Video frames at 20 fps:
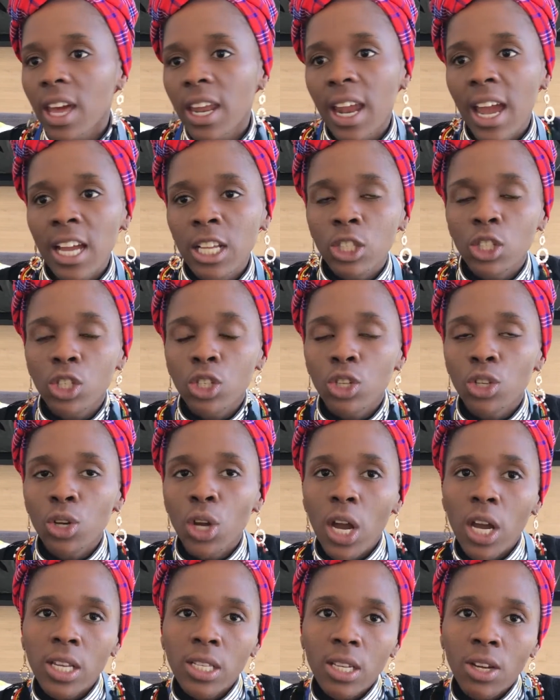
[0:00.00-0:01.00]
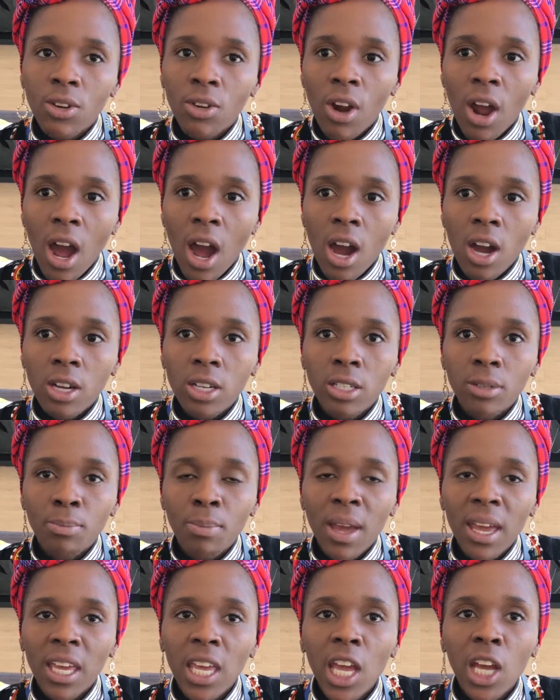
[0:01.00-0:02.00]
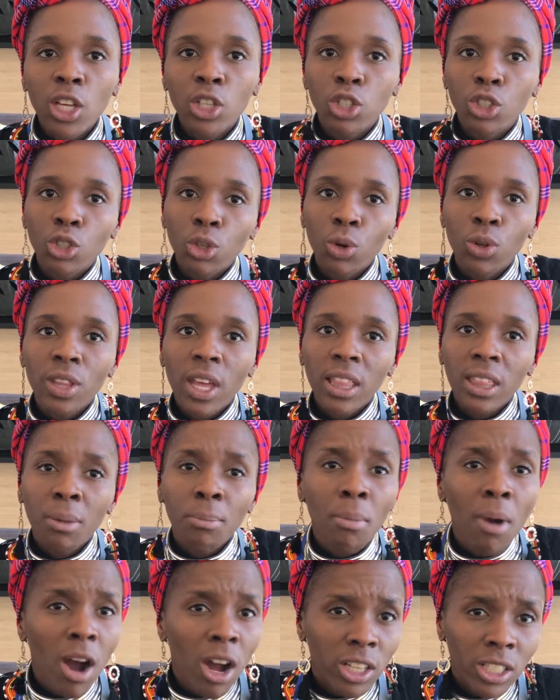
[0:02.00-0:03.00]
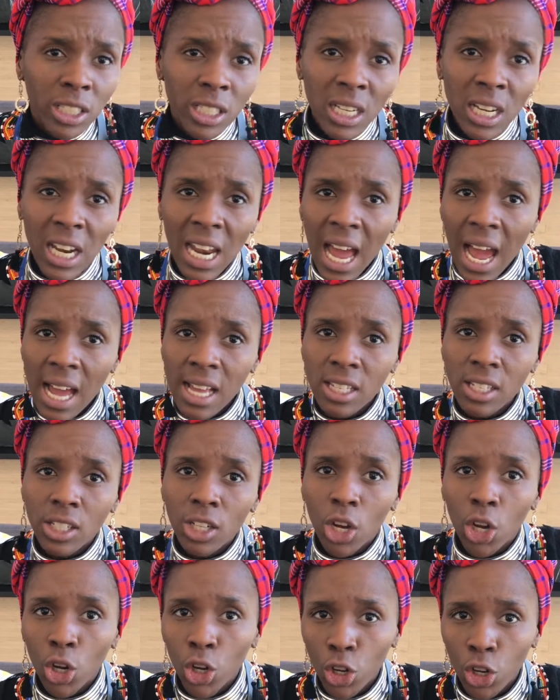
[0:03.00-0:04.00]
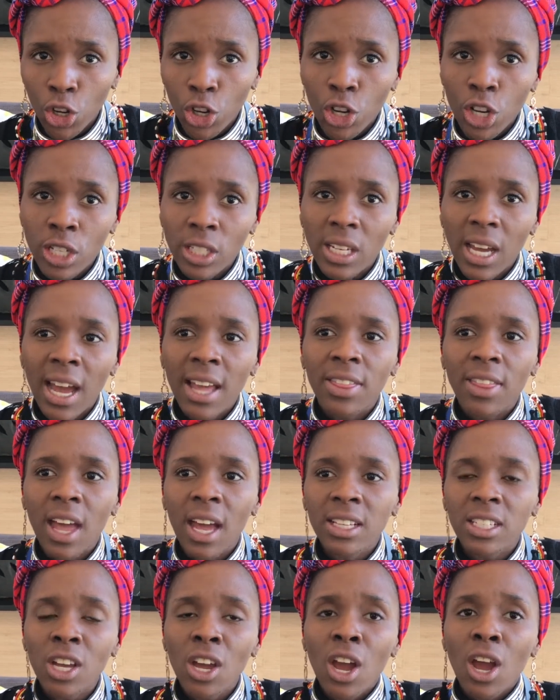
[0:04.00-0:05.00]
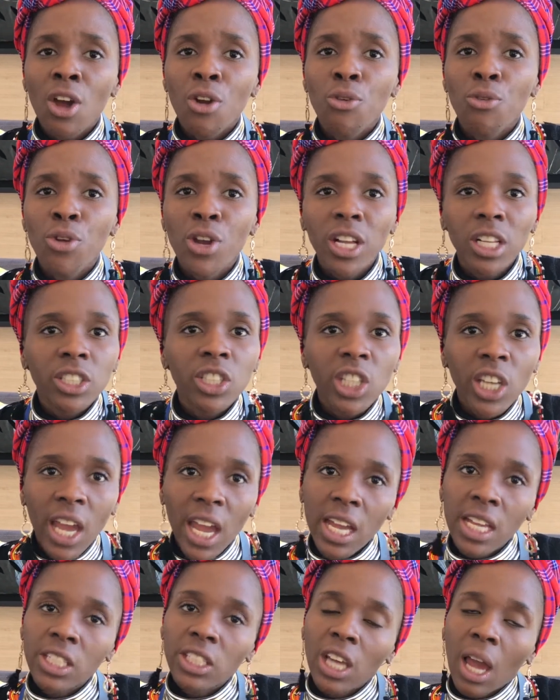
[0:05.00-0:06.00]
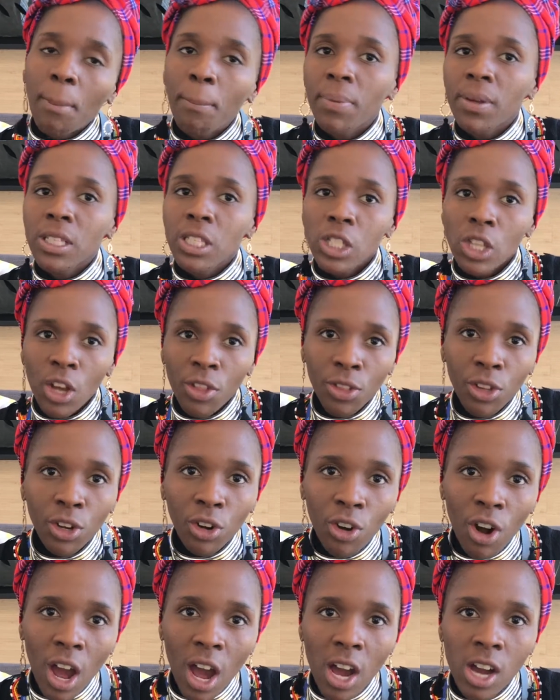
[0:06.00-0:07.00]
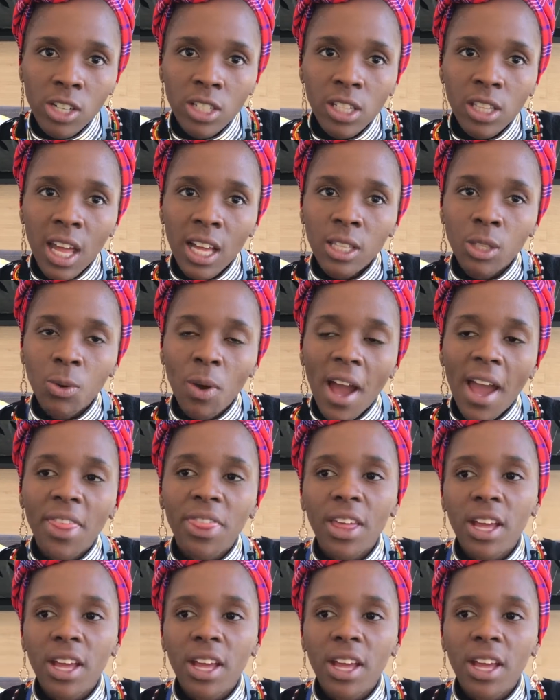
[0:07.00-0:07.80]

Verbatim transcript: that I do is around making sure that the marginalized are heard and that real change happens on the ground. That's why I